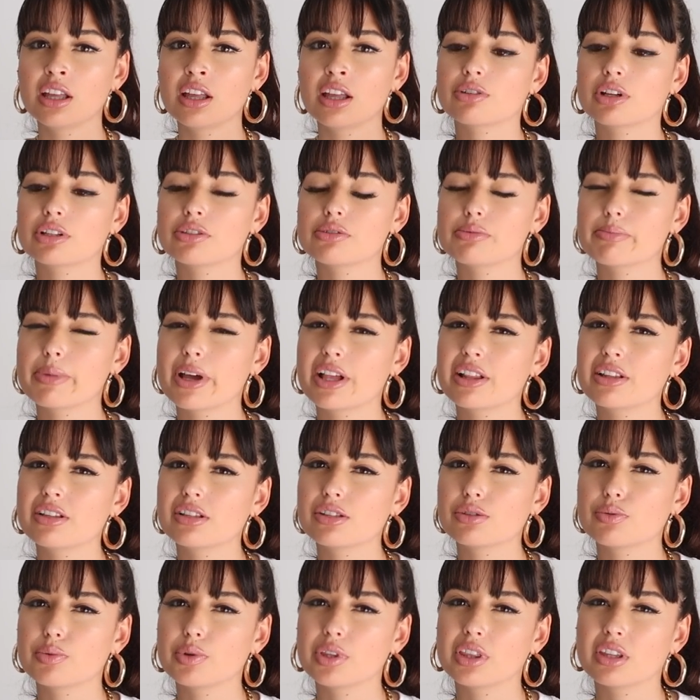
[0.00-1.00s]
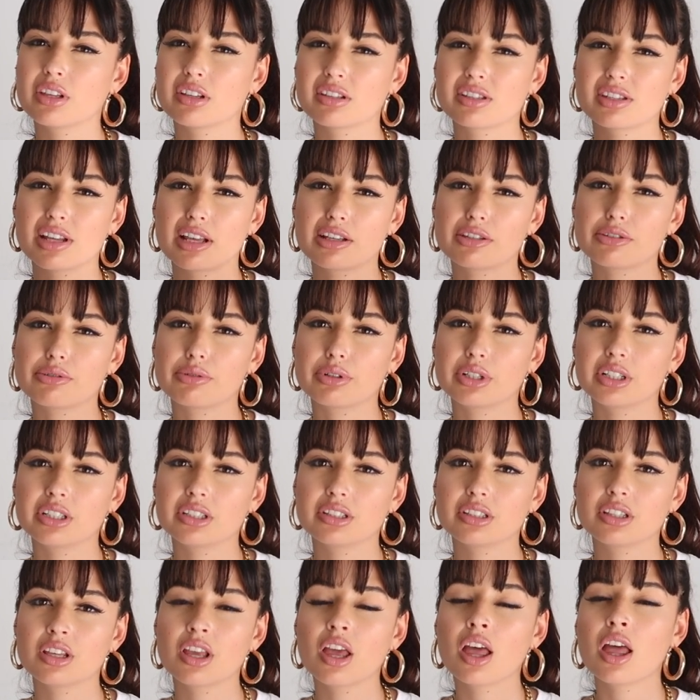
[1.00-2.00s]
try to balance with
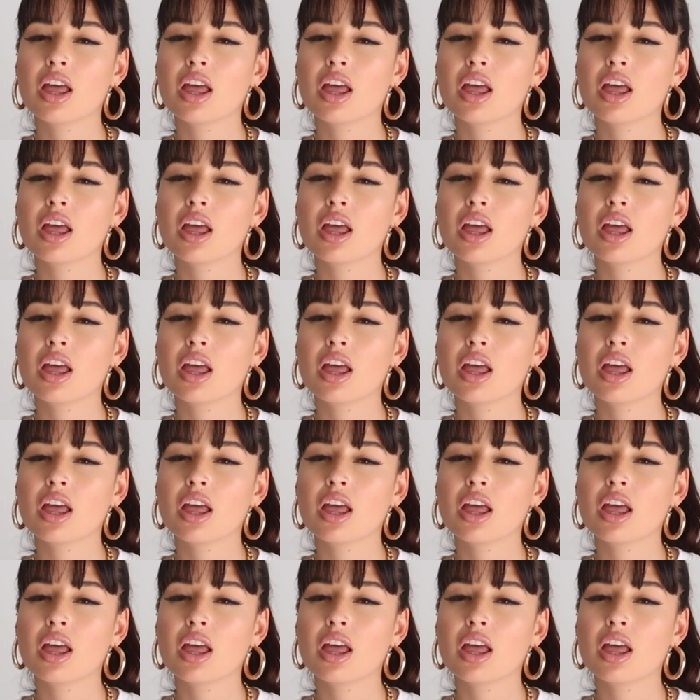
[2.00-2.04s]
accessories